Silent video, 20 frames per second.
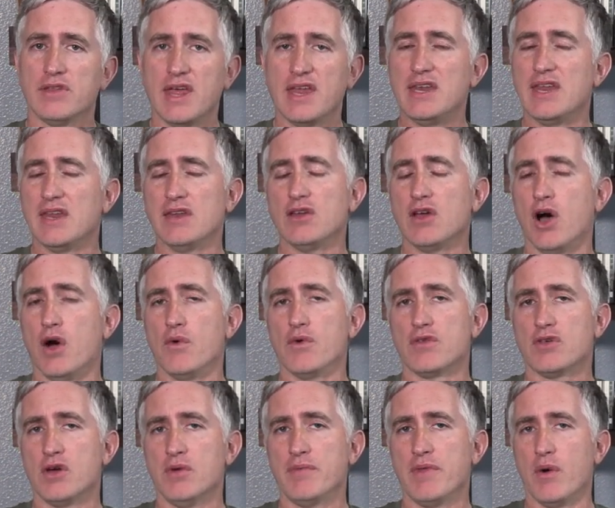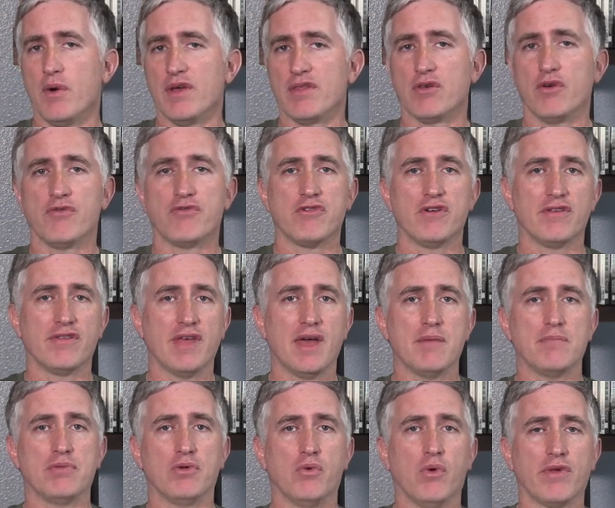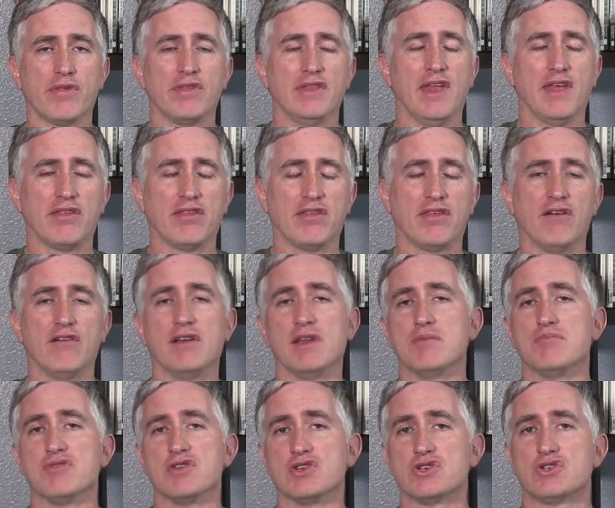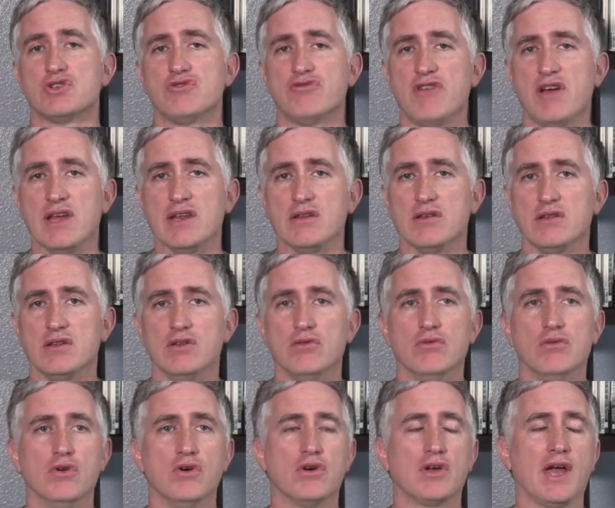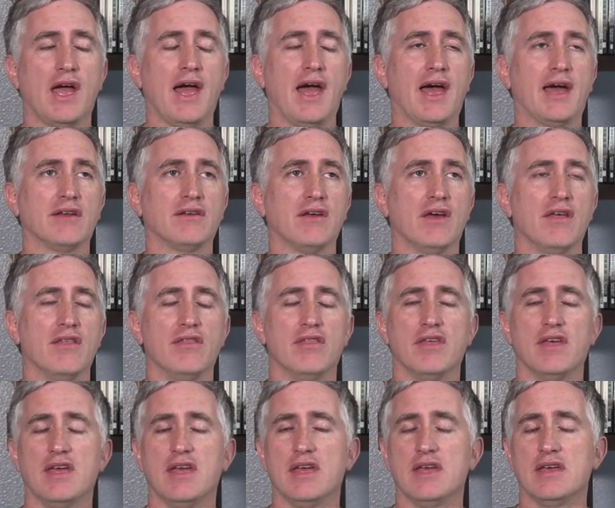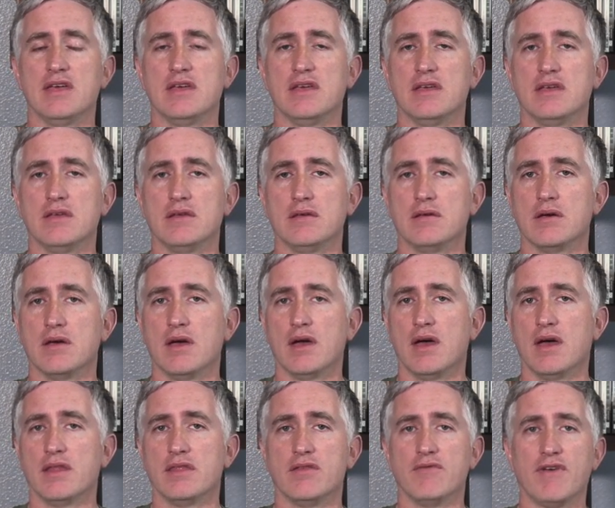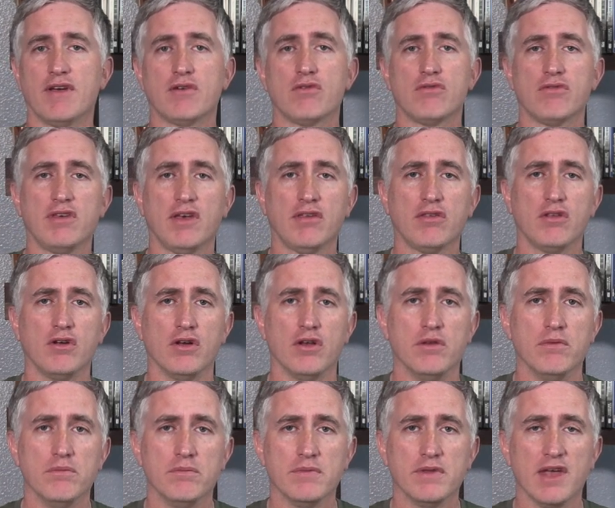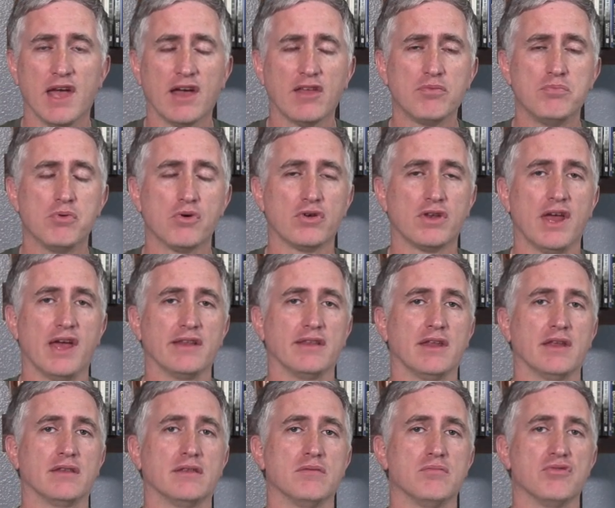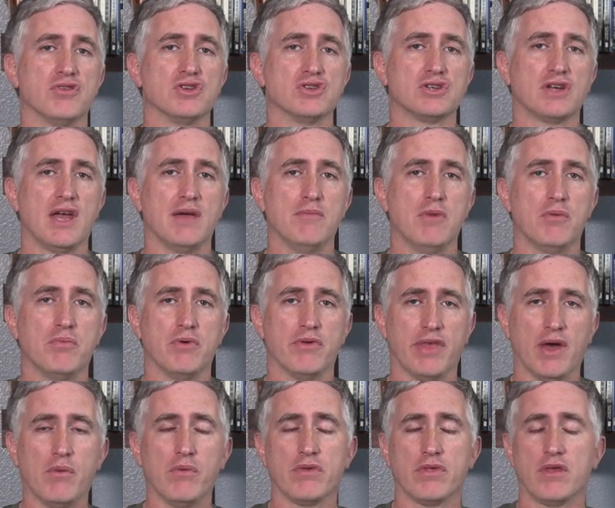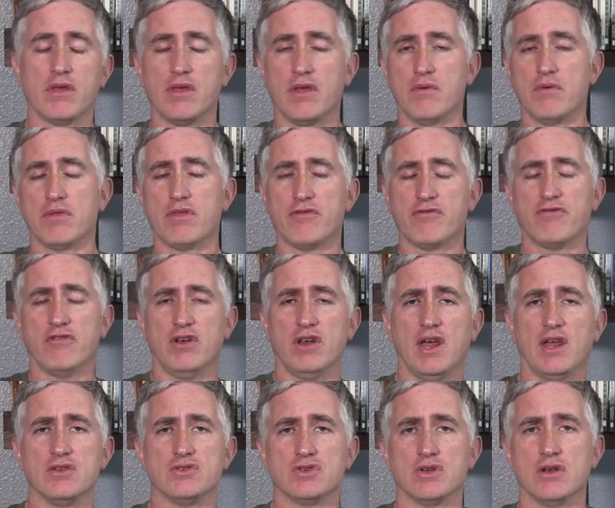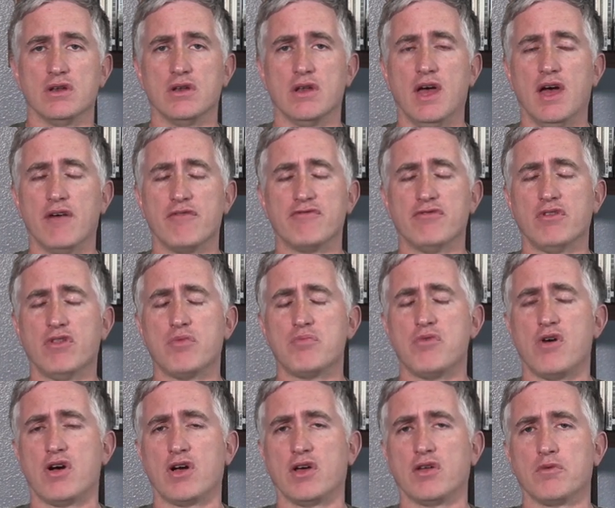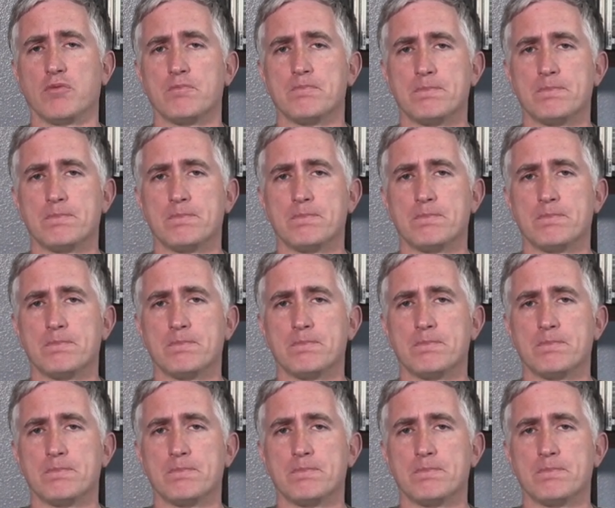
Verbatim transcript: they didn't always come that way. So for example, it wasn't necessarily British trade. You look at the, uh, the Vickers 6 ton, the export tank that the British came up with. That was a, that was a front engine, uh, front sprocket.